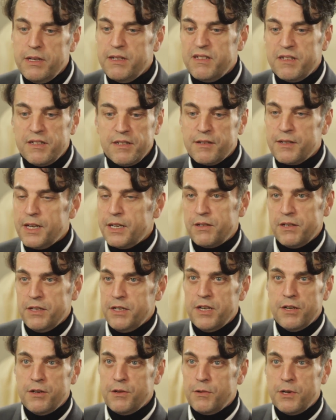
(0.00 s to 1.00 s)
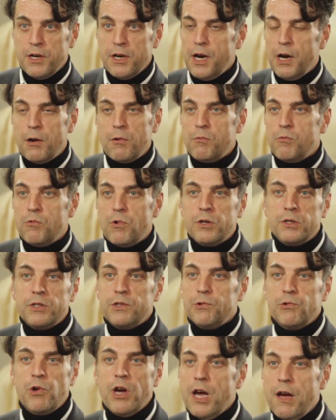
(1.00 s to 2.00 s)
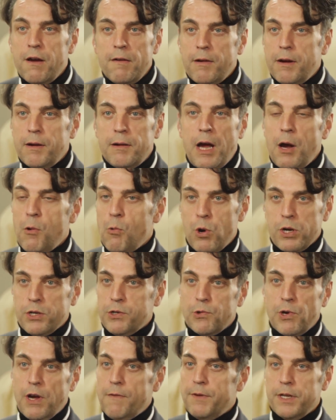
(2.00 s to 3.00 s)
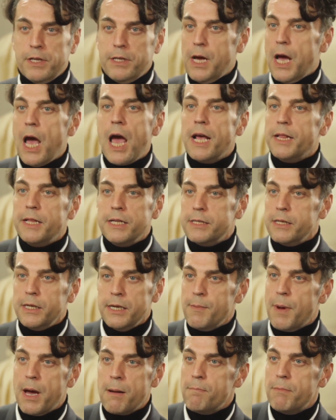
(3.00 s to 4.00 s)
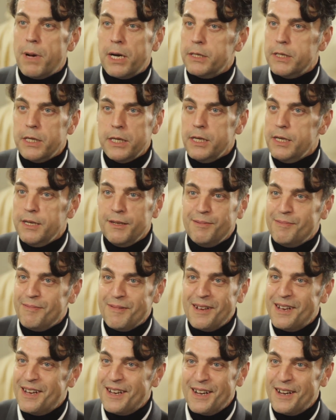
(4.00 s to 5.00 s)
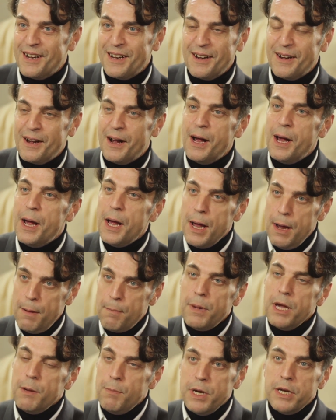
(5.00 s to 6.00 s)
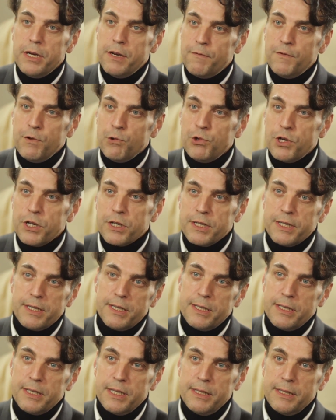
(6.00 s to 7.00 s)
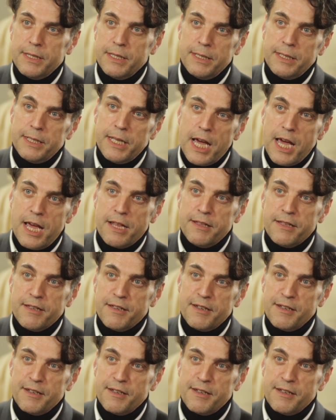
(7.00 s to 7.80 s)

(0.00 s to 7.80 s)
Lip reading: It's I don't know. I want to have a Hedi Slimane body. Maybe the future is in that.